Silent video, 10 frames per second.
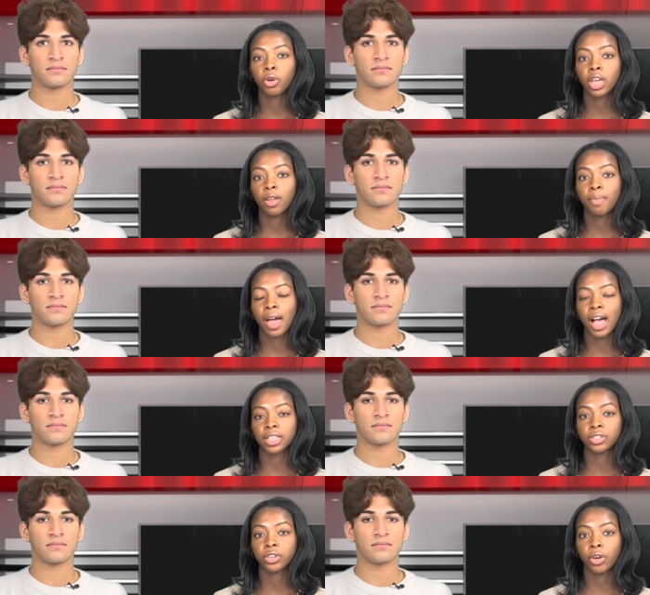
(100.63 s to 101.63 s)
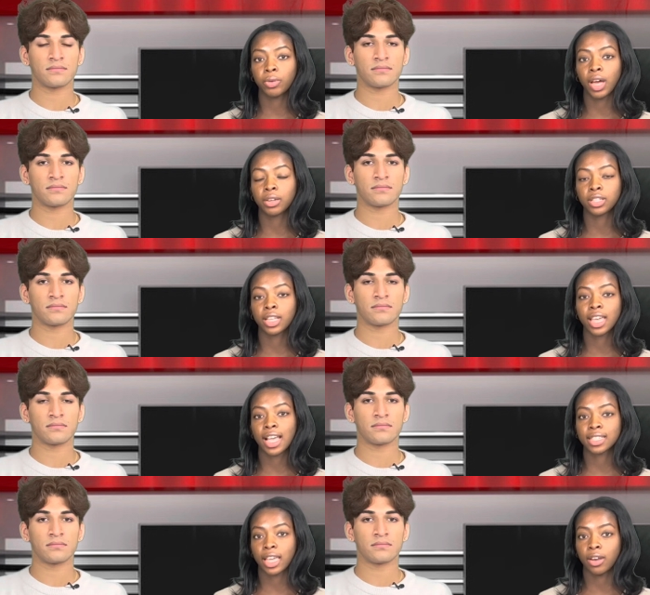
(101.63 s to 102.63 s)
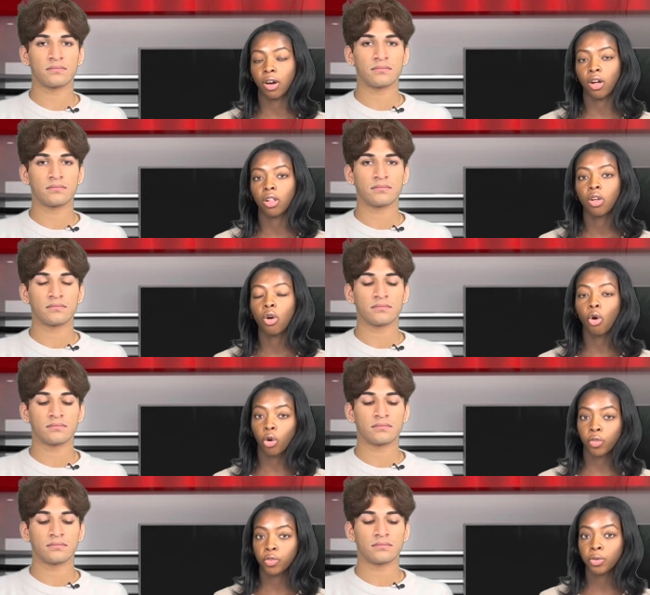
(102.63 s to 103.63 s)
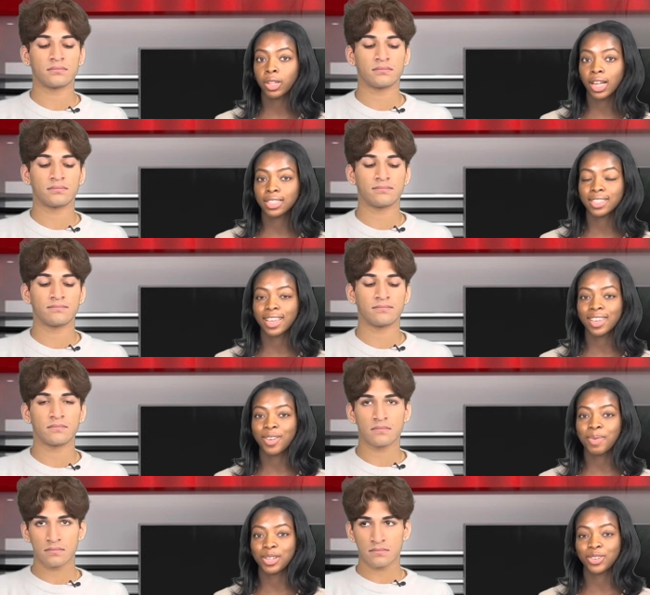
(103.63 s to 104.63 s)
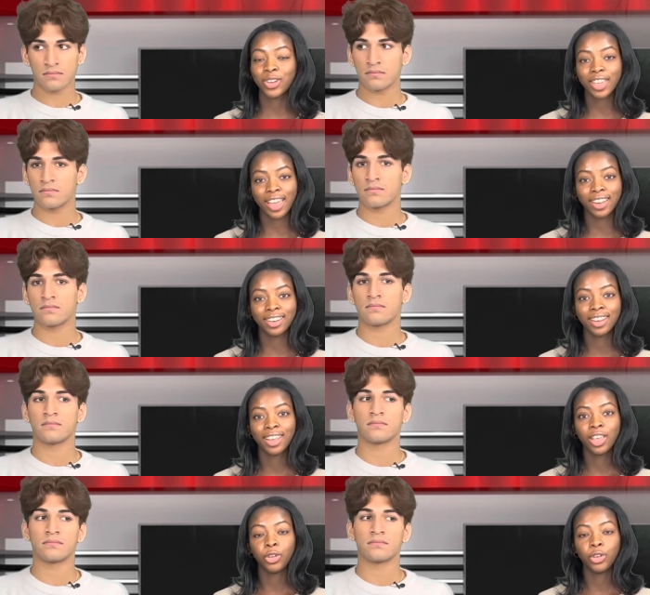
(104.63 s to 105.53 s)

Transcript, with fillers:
Speaker 1: you will get a pass to go down to the Cascade Hall, or if you would like to take your picture again,